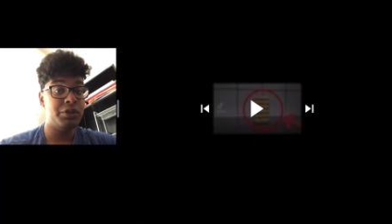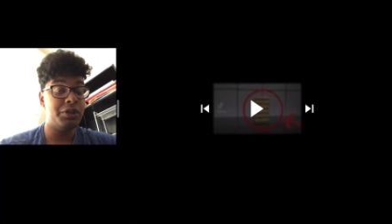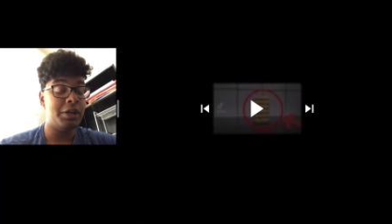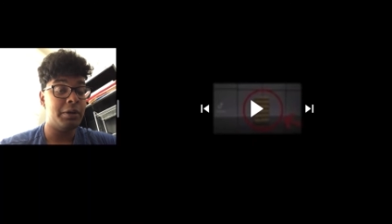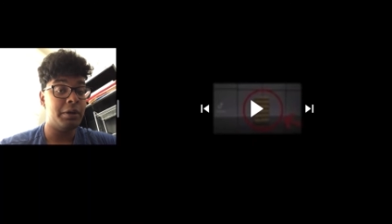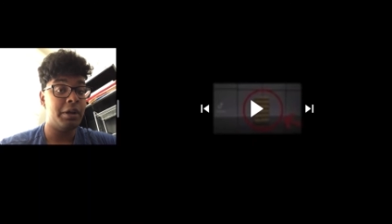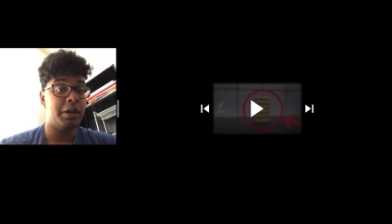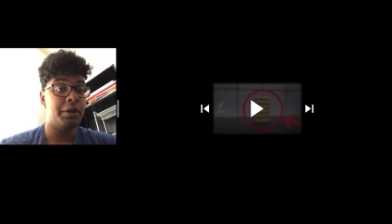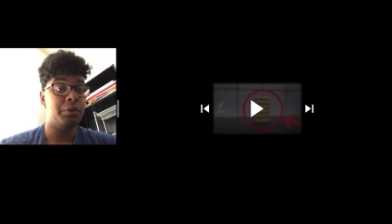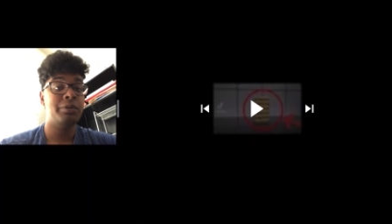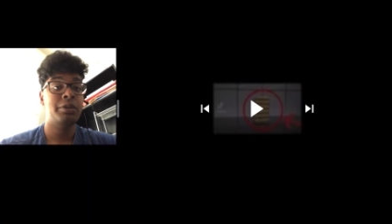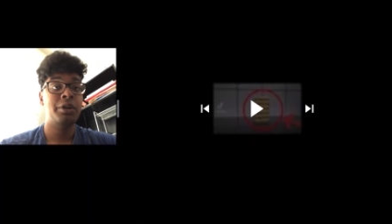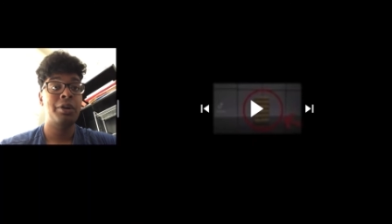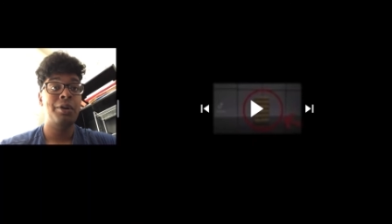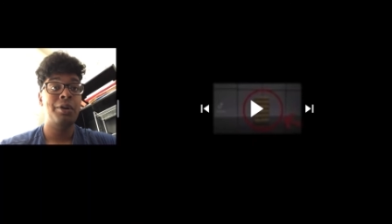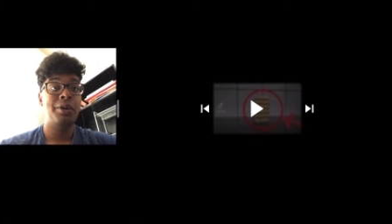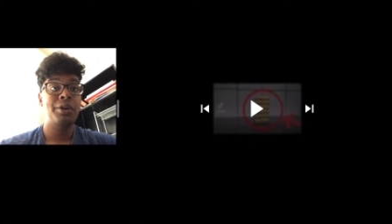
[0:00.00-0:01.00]
Shout out.
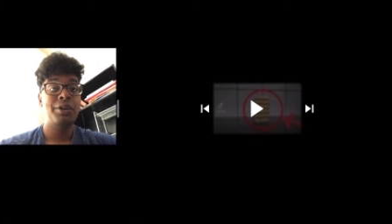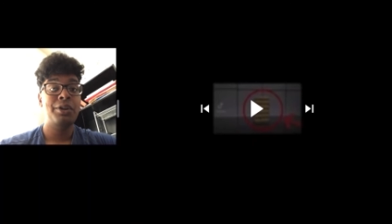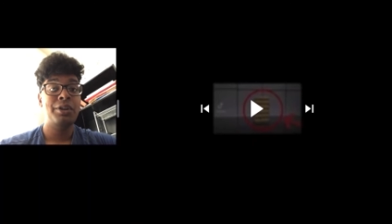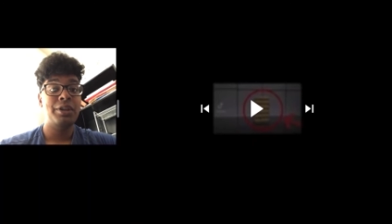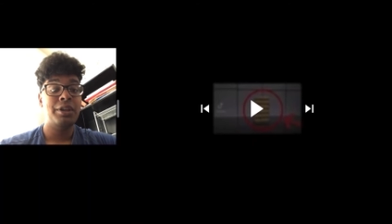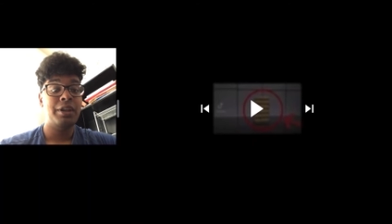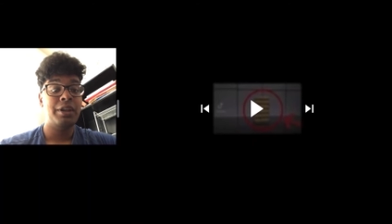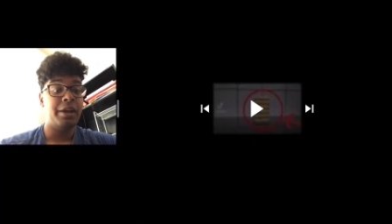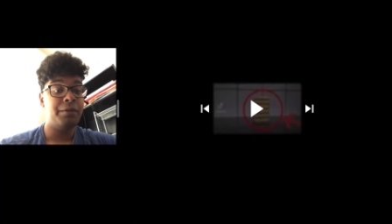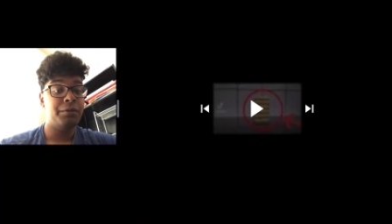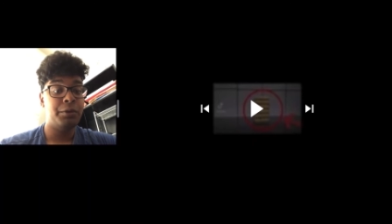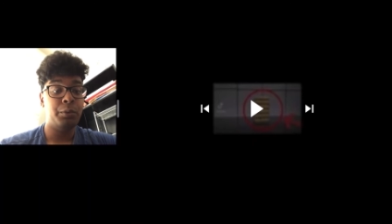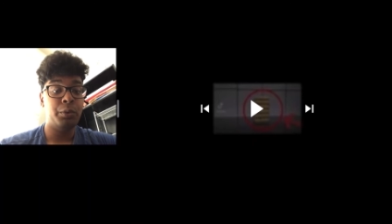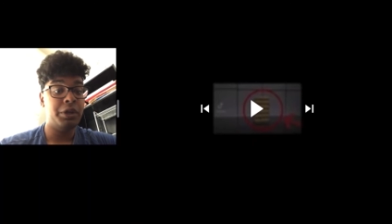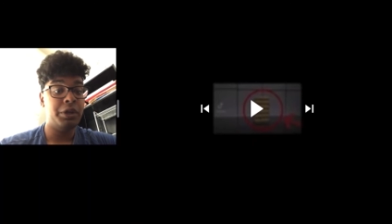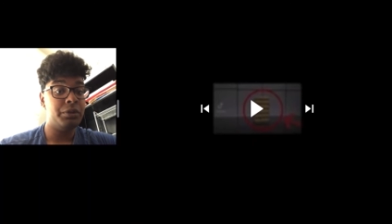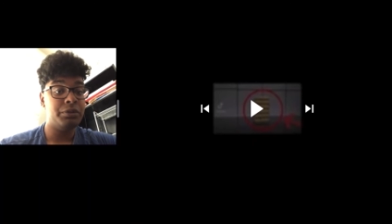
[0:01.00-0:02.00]

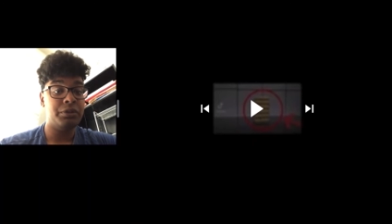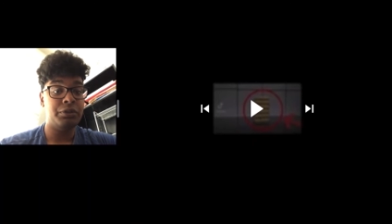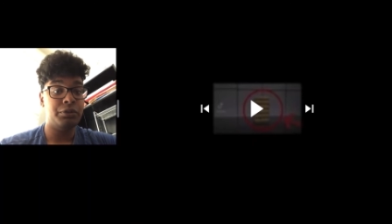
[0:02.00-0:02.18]
Everyone else is